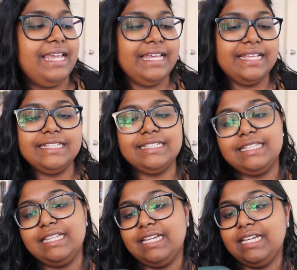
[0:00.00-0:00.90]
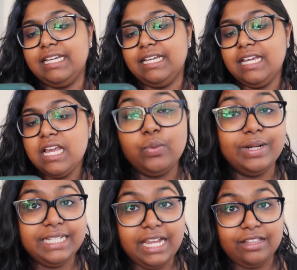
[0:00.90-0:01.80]
is the
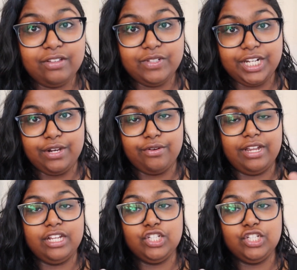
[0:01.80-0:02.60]
28th of January,